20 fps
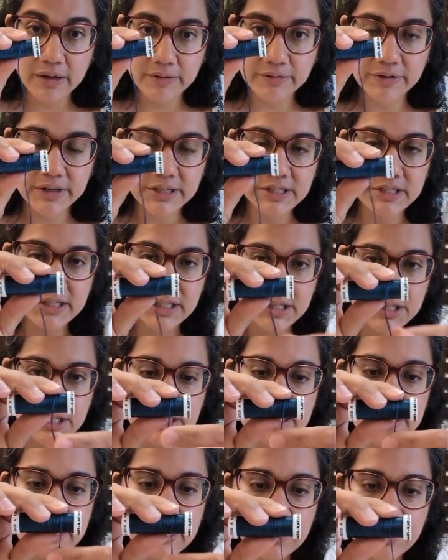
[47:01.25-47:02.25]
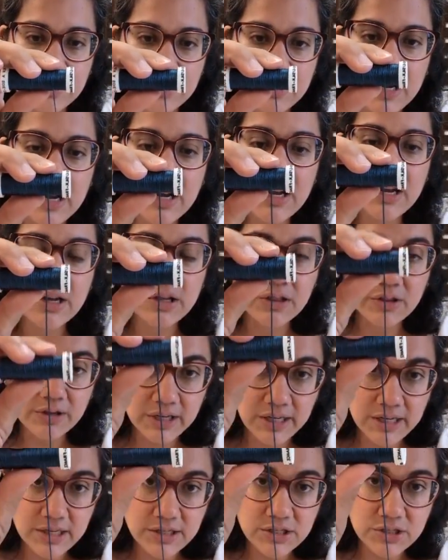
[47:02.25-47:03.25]
coverage stitches that you're
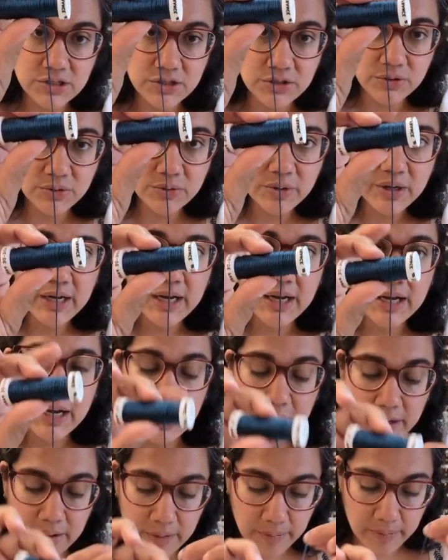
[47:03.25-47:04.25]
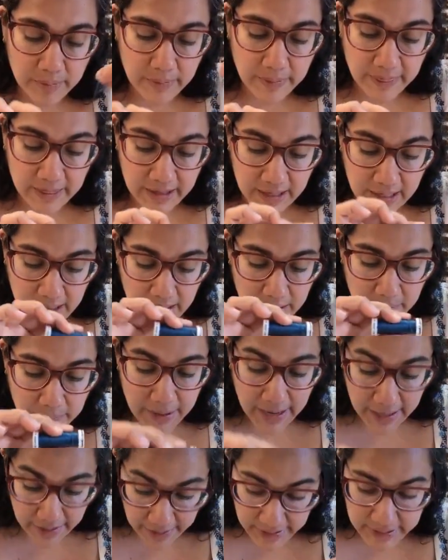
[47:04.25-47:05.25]
looking to do, the
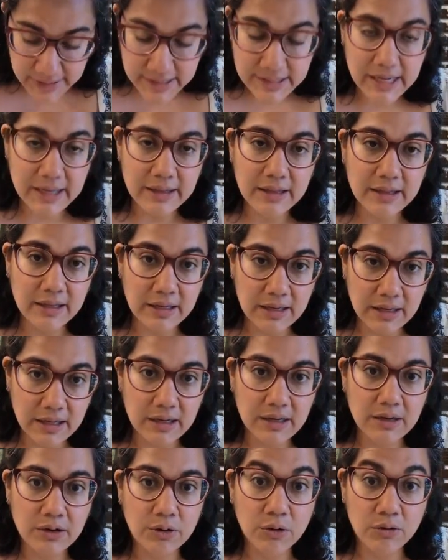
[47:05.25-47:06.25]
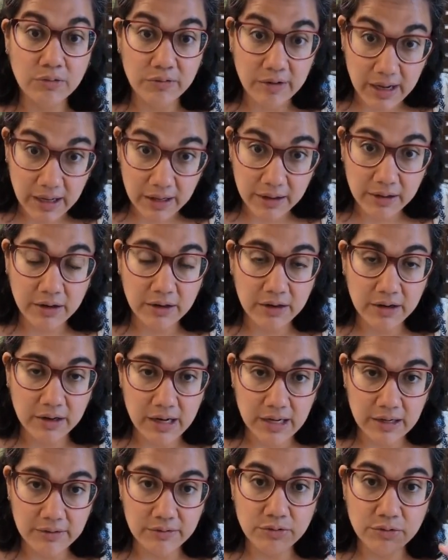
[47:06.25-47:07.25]
Paris and the ovale are
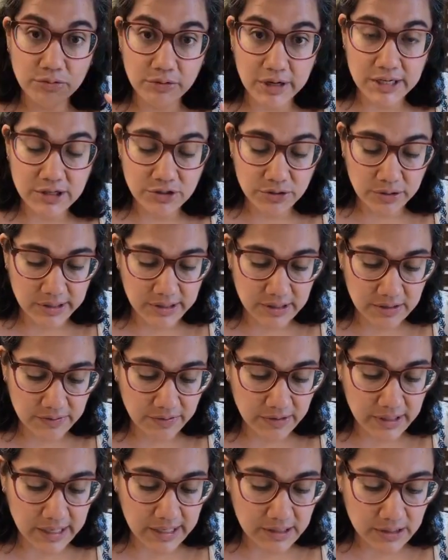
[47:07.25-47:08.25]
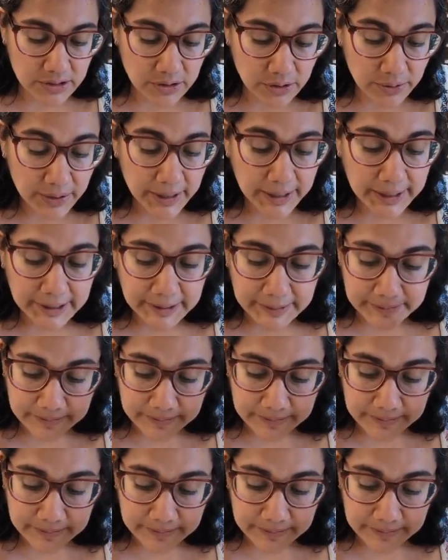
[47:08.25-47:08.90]
kind of great choices for that. So